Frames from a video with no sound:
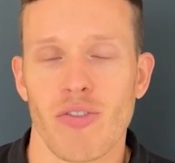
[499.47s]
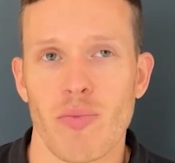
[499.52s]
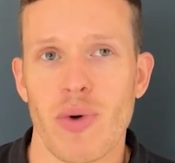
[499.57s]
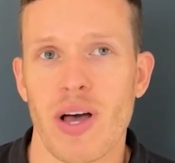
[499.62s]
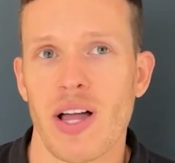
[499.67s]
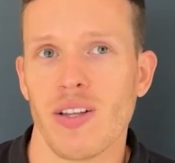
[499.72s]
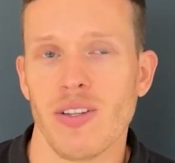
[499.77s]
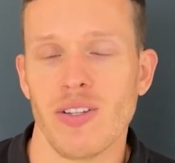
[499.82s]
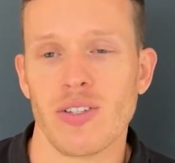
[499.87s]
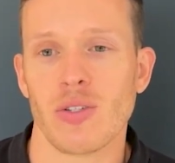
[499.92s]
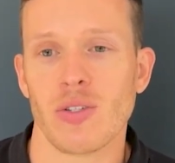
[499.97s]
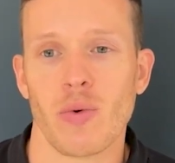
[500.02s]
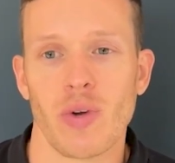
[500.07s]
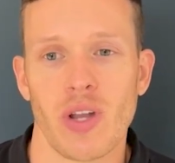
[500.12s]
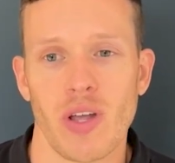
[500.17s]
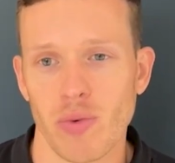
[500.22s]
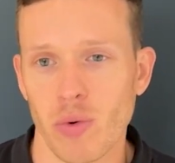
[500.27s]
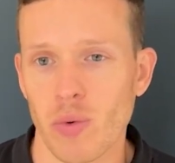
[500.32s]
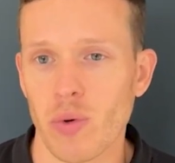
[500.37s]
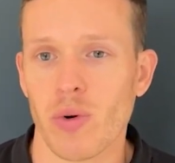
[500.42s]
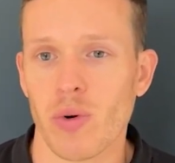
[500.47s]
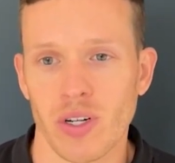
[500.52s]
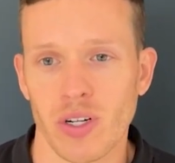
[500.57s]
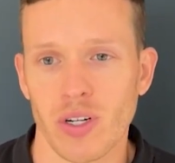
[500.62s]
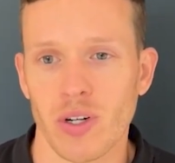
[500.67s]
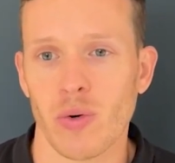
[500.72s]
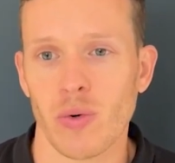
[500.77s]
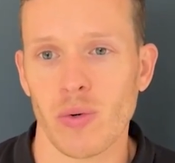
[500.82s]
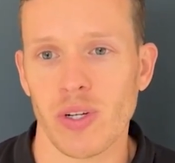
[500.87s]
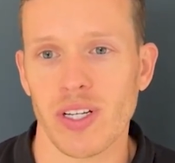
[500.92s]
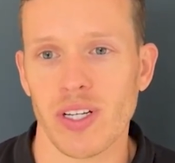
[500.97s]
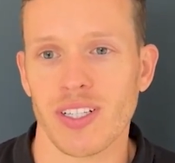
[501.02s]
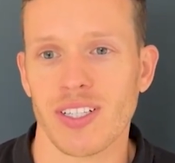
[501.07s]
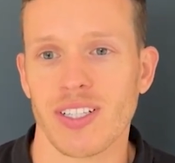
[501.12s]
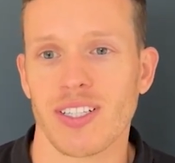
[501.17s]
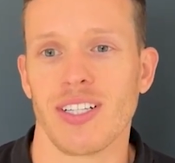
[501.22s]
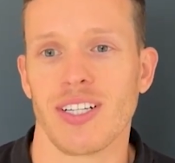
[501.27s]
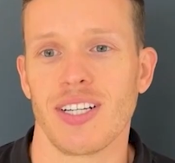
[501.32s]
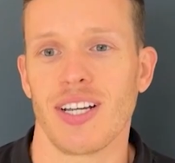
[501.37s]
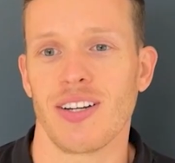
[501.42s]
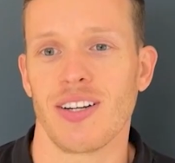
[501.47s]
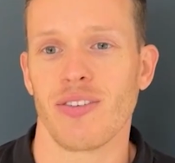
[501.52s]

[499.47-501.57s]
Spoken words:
balance or whatever we want to call it, the kind